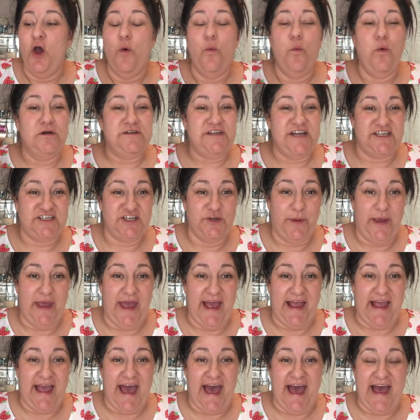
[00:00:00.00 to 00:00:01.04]
Would I do it
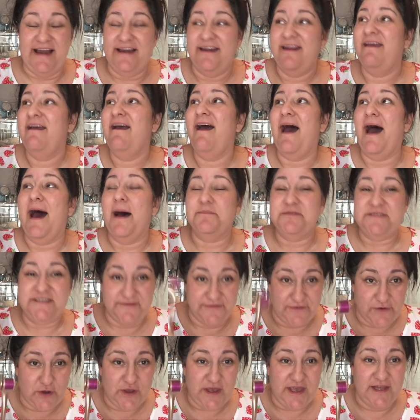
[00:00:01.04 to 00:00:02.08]
again?
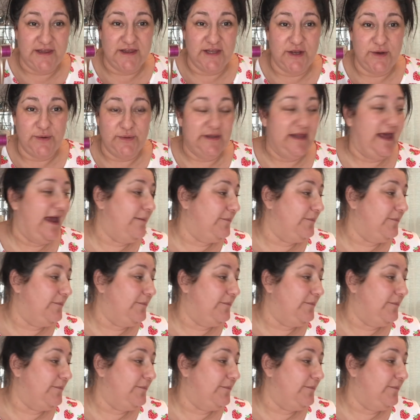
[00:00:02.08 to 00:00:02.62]
Absolutely.